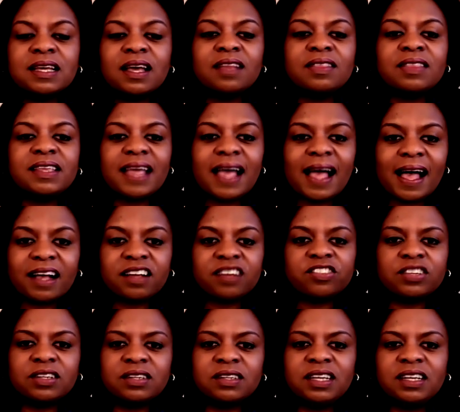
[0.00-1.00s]
and the
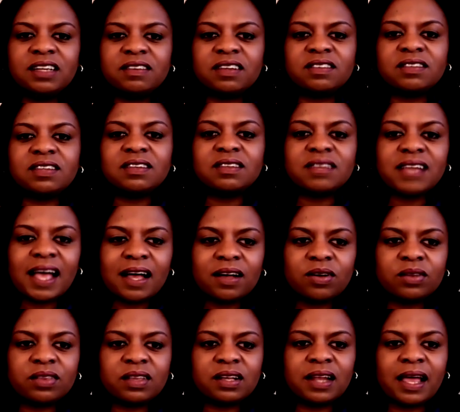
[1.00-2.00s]
action needed to tackle
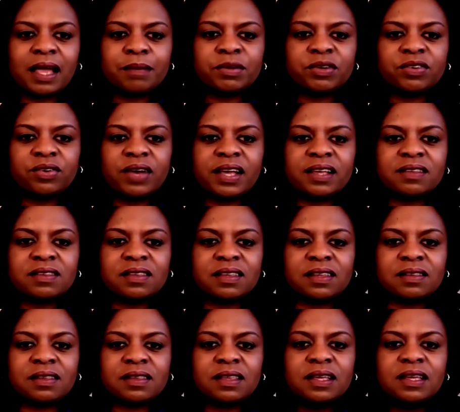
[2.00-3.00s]
the climate
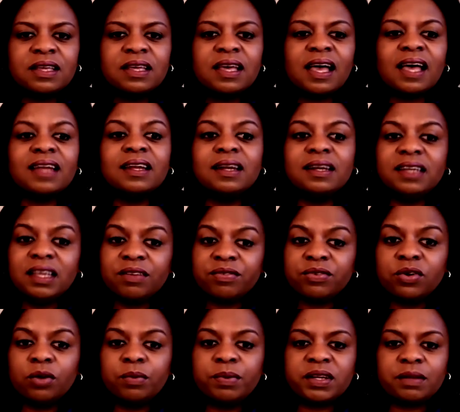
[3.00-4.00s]
crisis and leave
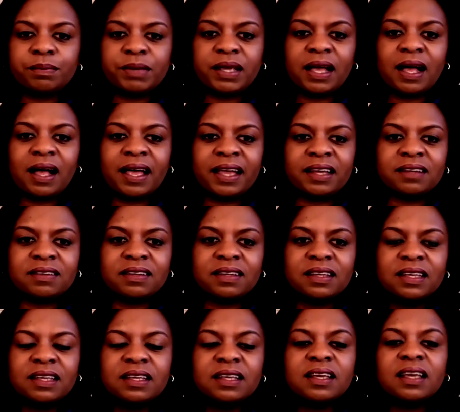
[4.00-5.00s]
nobody behind.
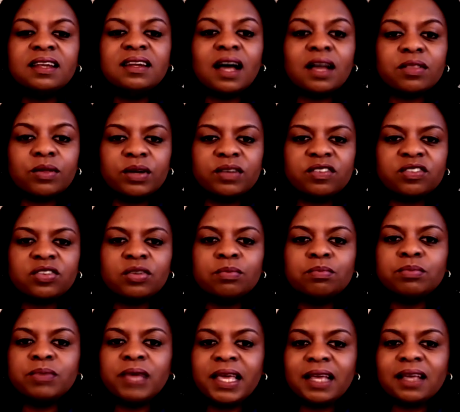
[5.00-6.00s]
In other words, to
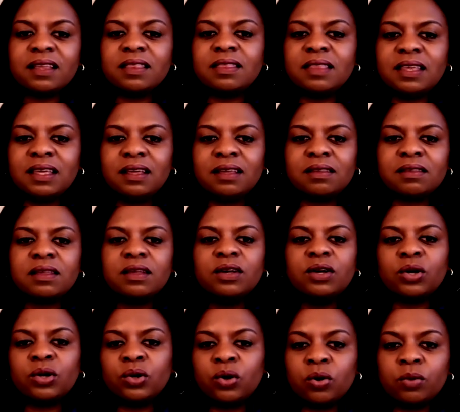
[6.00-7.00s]
make these
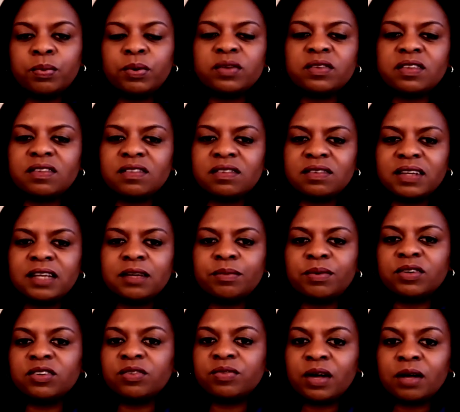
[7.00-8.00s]
global Sustainable
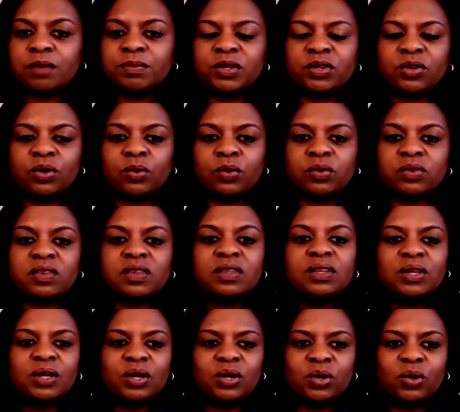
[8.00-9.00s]
Development Goals
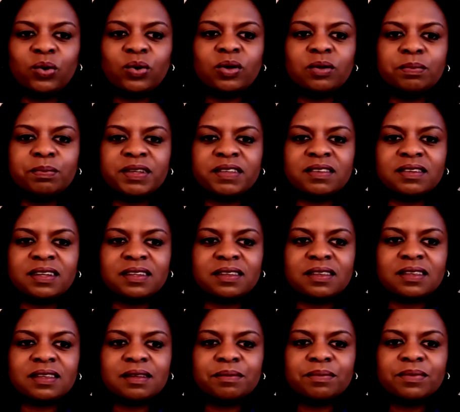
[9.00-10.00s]
local
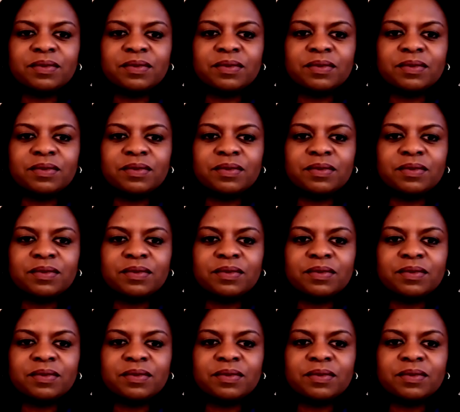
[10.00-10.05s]
business.